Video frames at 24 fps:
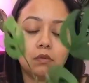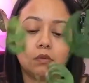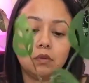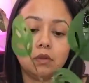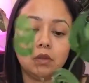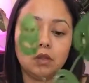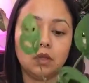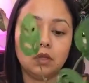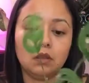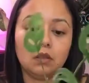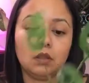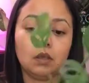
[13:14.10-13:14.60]

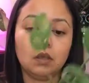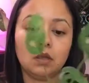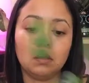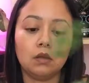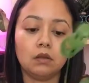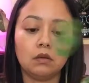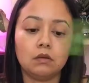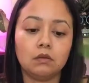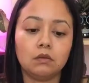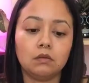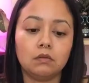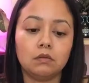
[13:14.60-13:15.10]
like that.
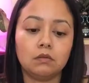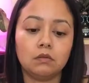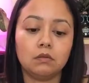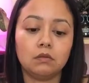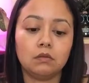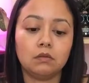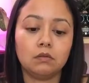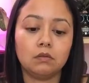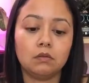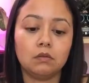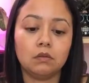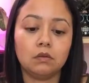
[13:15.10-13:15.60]

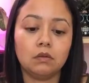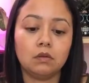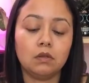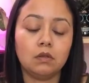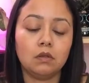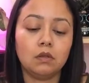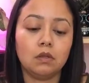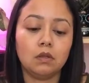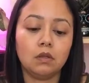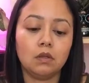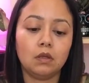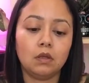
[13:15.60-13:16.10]

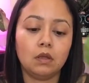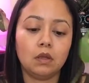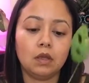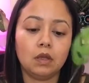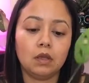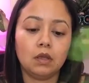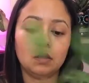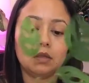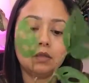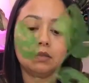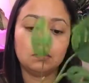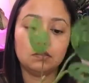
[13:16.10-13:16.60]

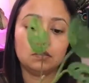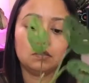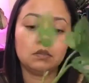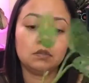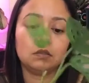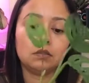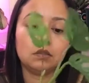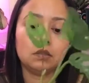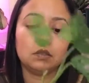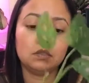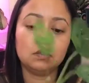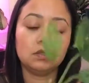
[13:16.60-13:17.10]
And
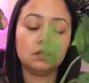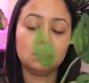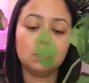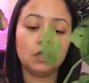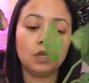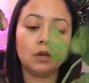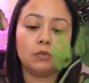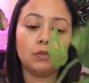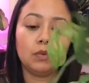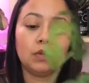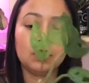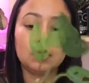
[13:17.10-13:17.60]
since this is
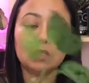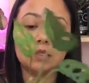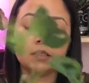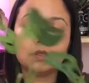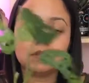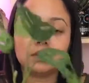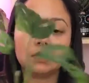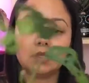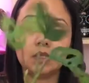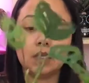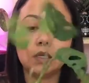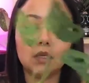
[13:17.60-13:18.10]
not really
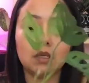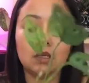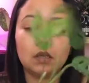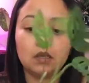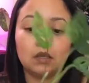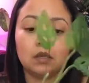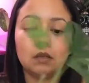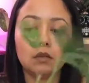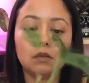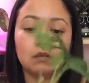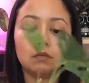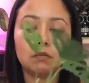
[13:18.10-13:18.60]

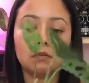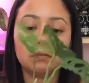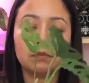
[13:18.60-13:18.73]
sticky,